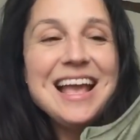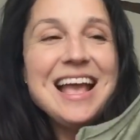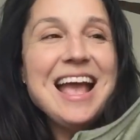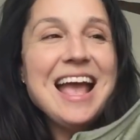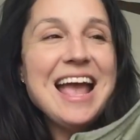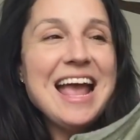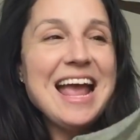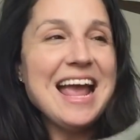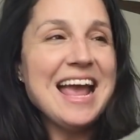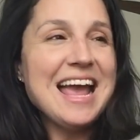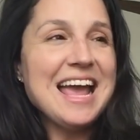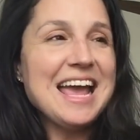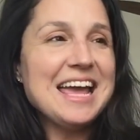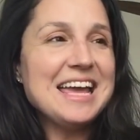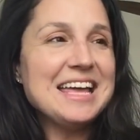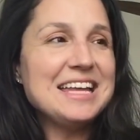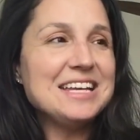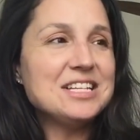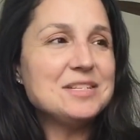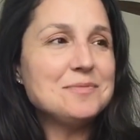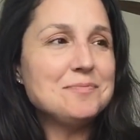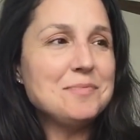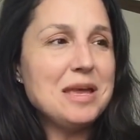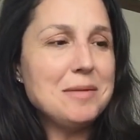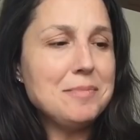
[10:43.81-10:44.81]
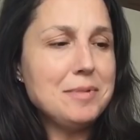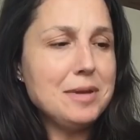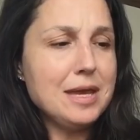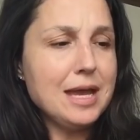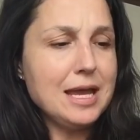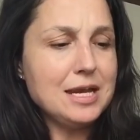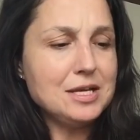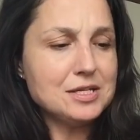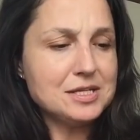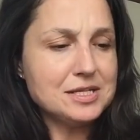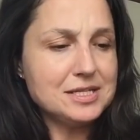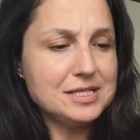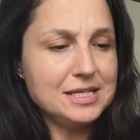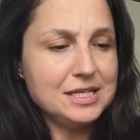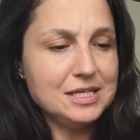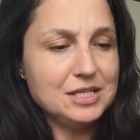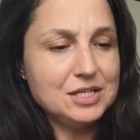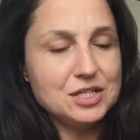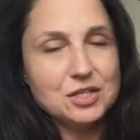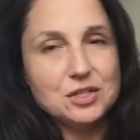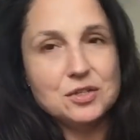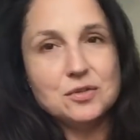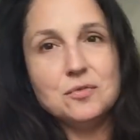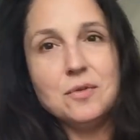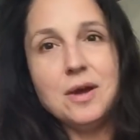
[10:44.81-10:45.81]
And maybe I just need
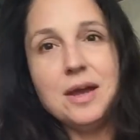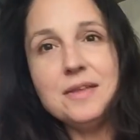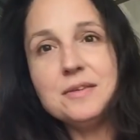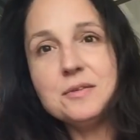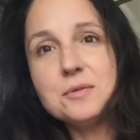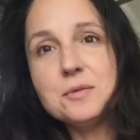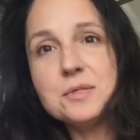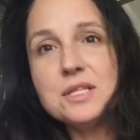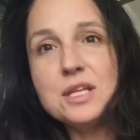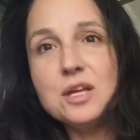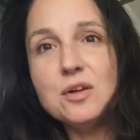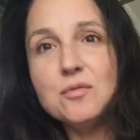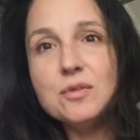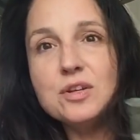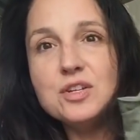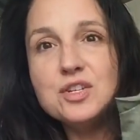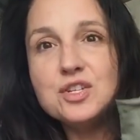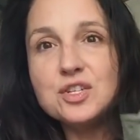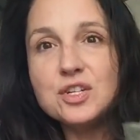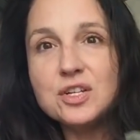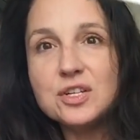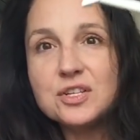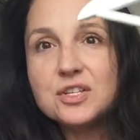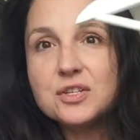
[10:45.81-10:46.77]
to, this was the original.